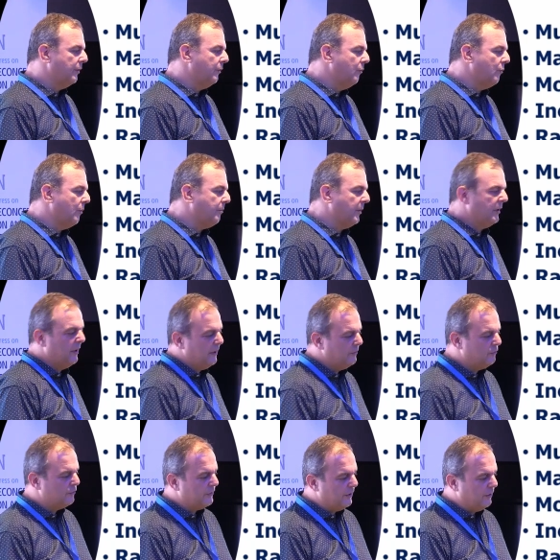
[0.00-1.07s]
in Europe, and I
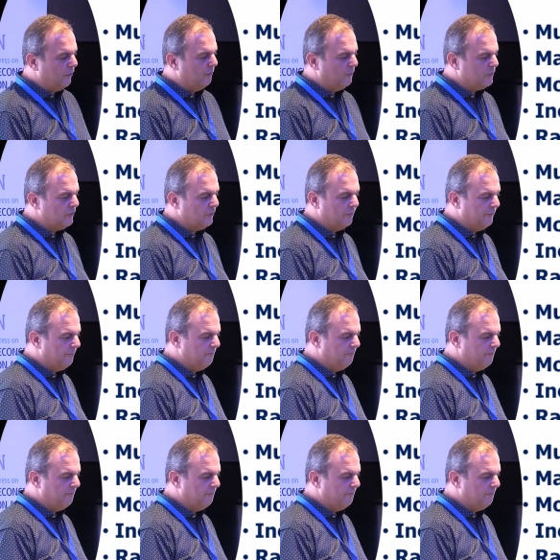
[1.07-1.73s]
have to say almost